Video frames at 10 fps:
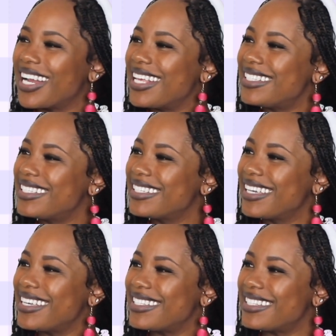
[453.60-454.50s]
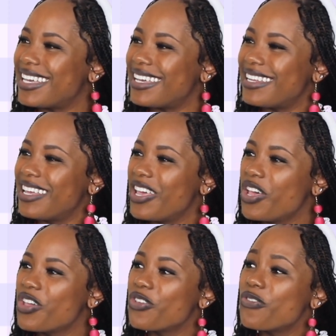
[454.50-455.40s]
Ernest, he said.
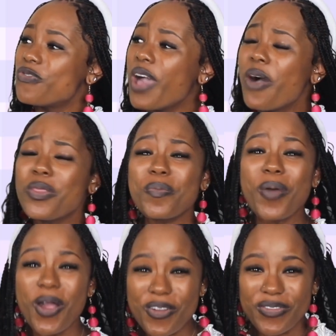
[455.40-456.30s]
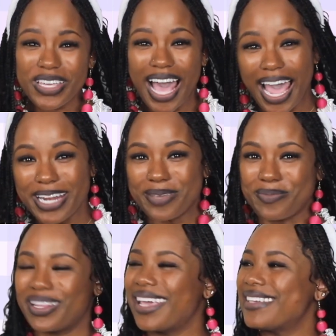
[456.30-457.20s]
You found the perfect
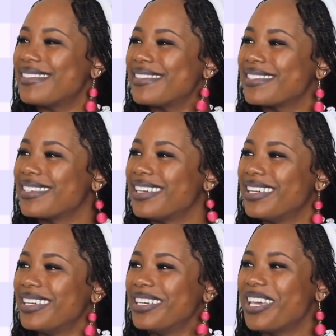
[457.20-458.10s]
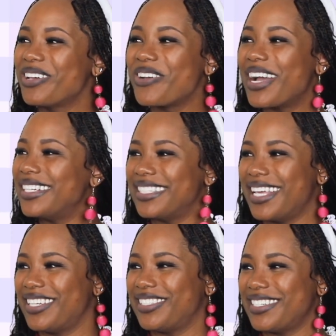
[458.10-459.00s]
hiding place.
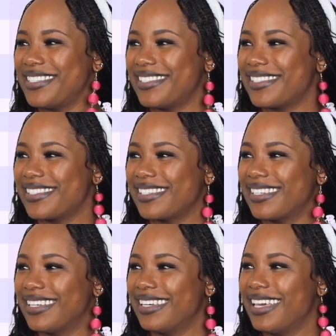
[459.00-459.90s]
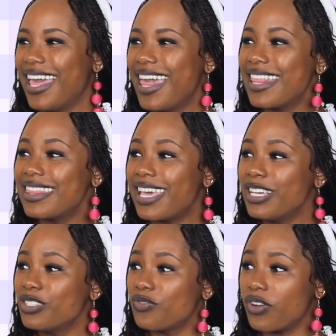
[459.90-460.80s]
Congratulations.
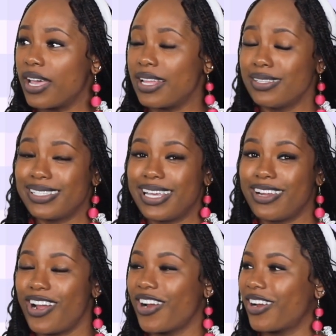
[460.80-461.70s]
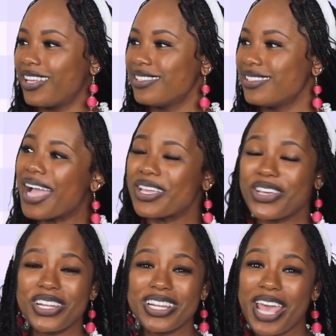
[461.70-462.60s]
Thanks, Fred, said Ernest. I
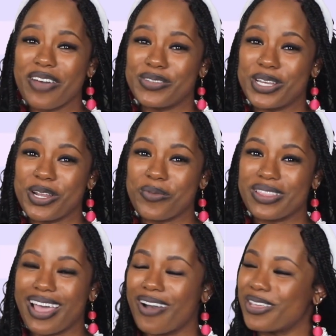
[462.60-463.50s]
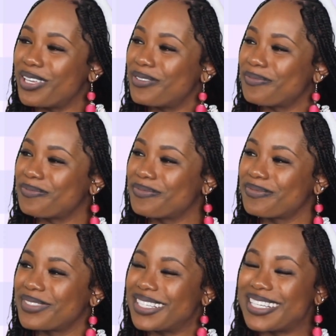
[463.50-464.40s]
couldn't have done it without you.
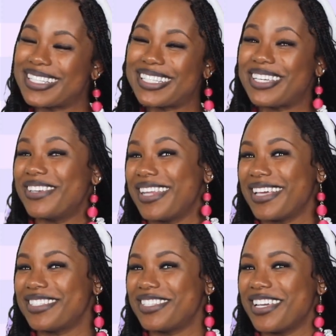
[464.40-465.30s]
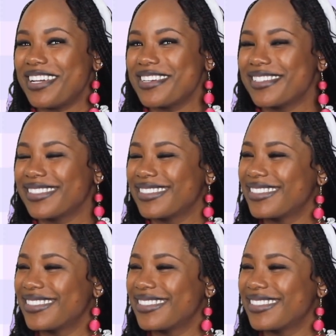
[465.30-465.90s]
See you next year.